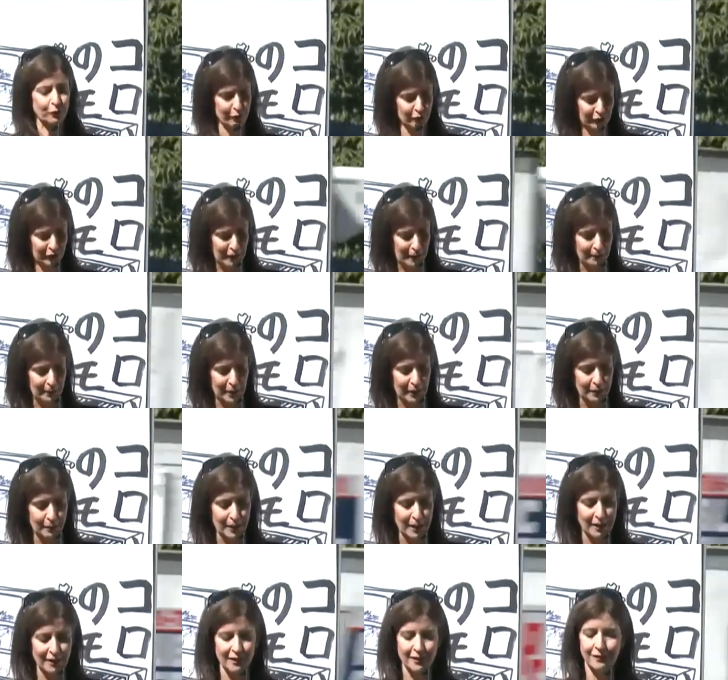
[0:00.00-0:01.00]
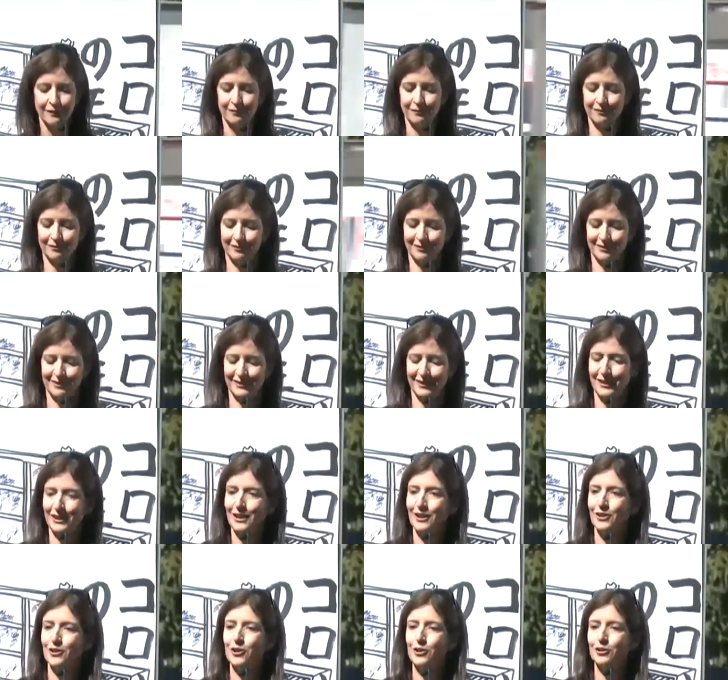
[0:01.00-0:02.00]
First Deputy Mayor,
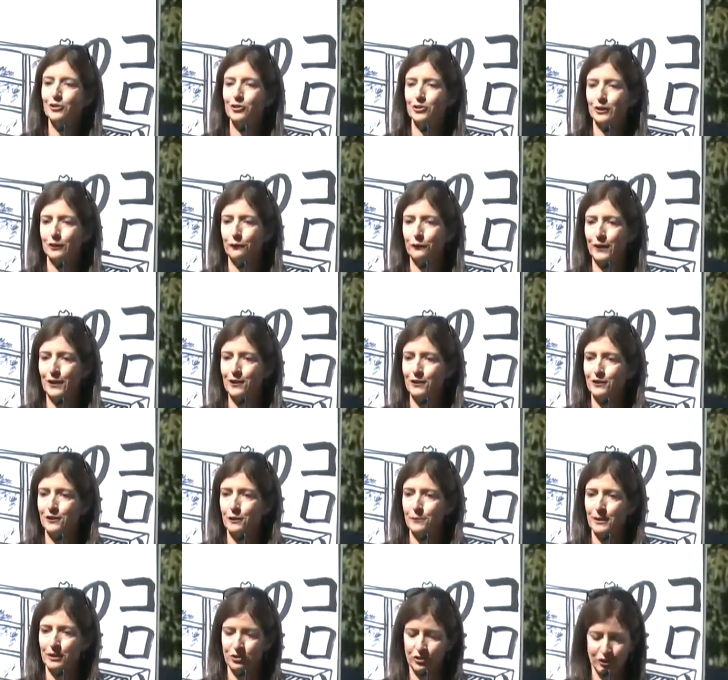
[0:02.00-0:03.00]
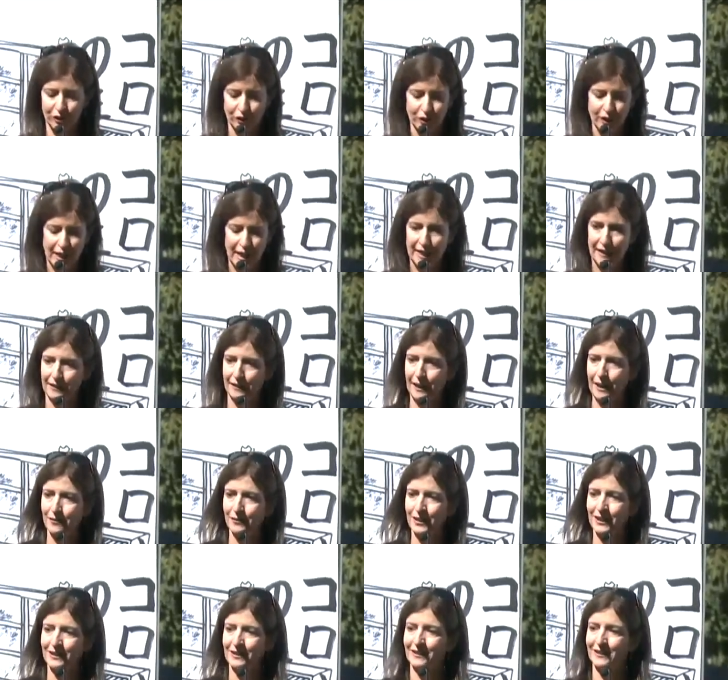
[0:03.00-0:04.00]
Cultural Affairs Commissioner Kate
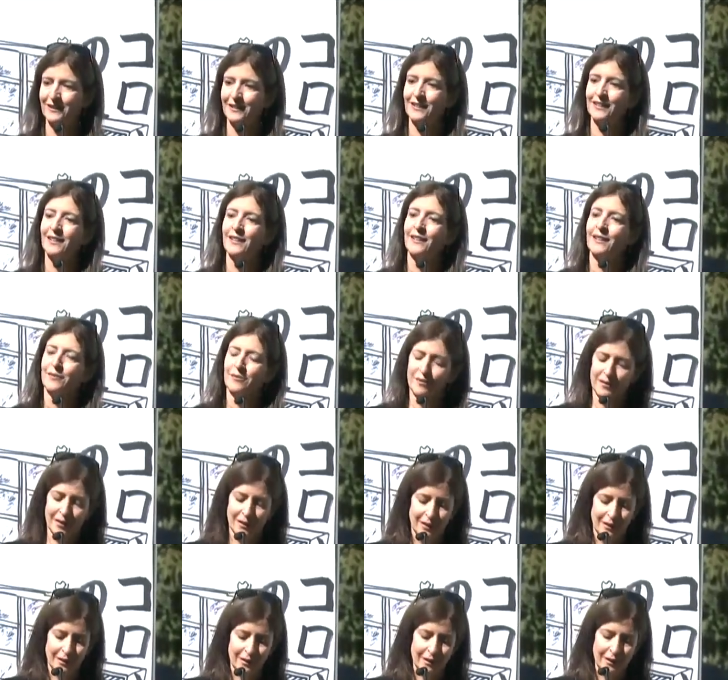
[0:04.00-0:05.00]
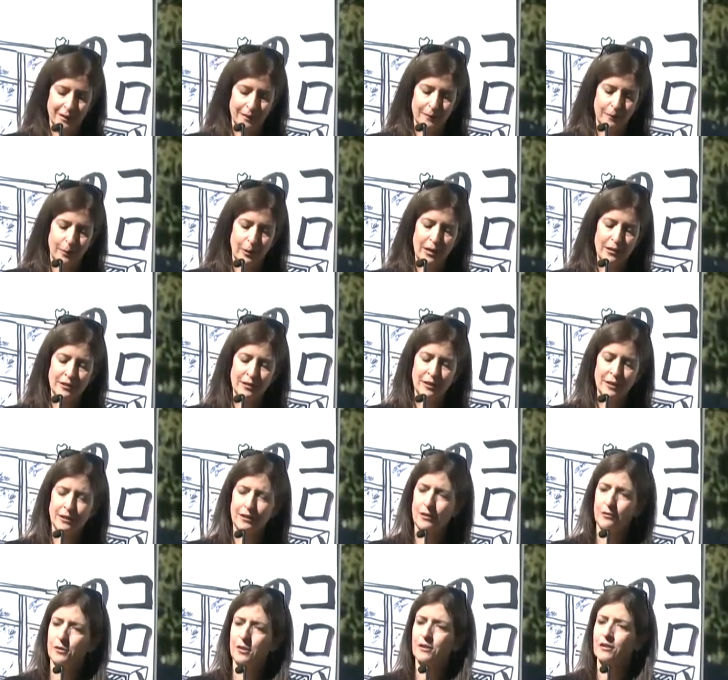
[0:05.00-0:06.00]
Levin,
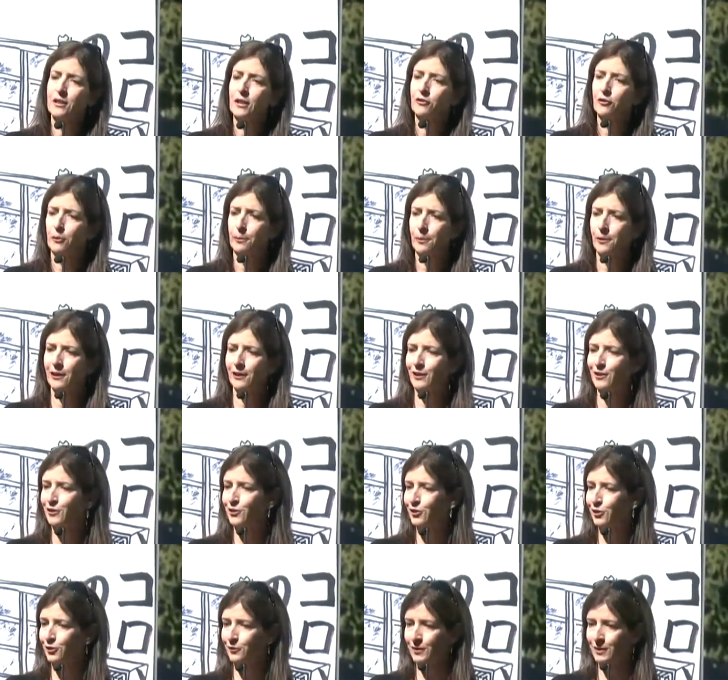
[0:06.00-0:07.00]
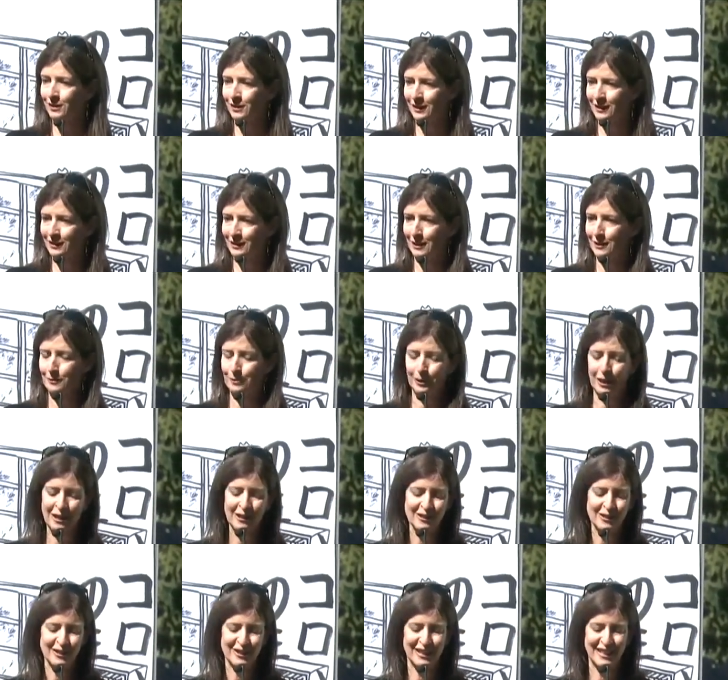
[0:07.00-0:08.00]
President of the Central Park Conservancy Doug
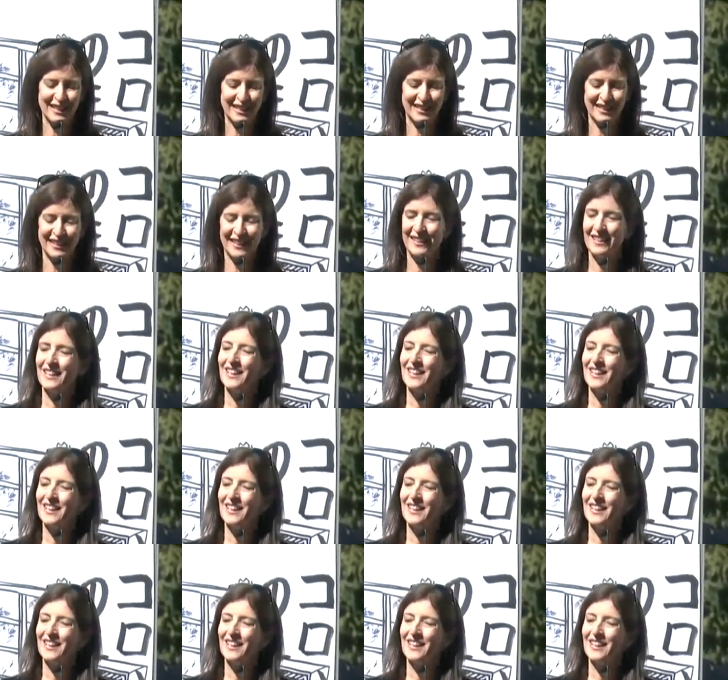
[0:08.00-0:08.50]
Blonsky,